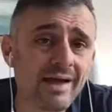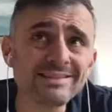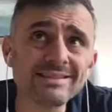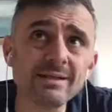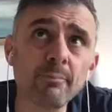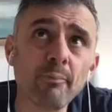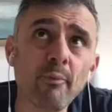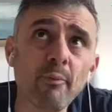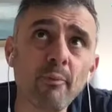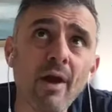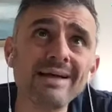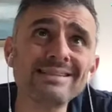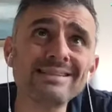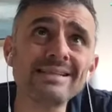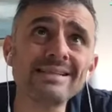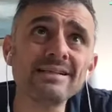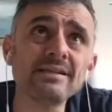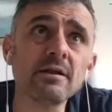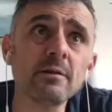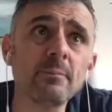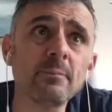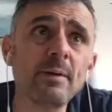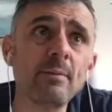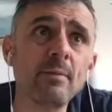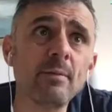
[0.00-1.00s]
Surprising
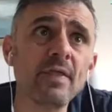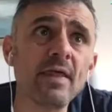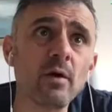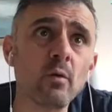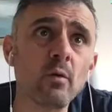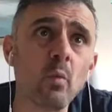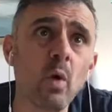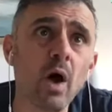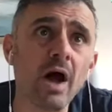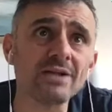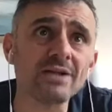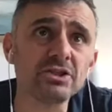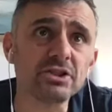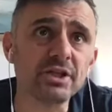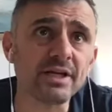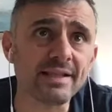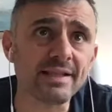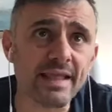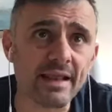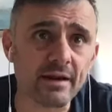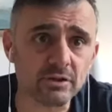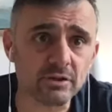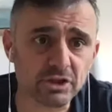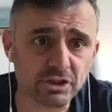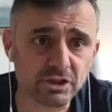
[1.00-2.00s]
to the people that are watching
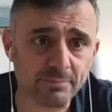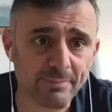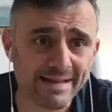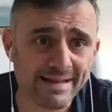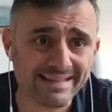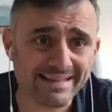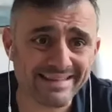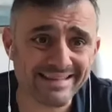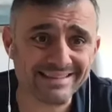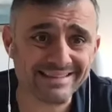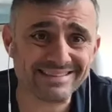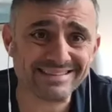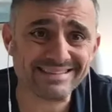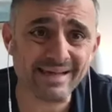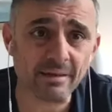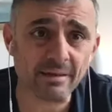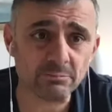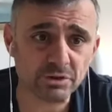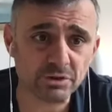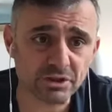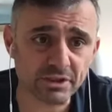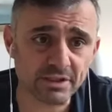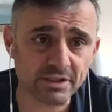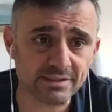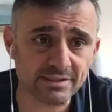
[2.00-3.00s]
that are just make the
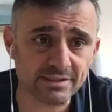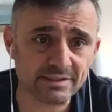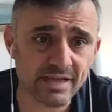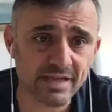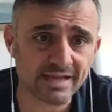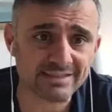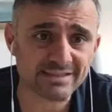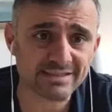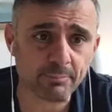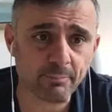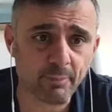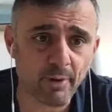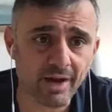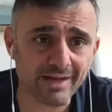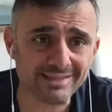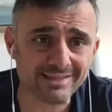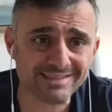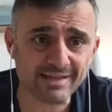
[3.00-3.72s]
assumptions, not surprising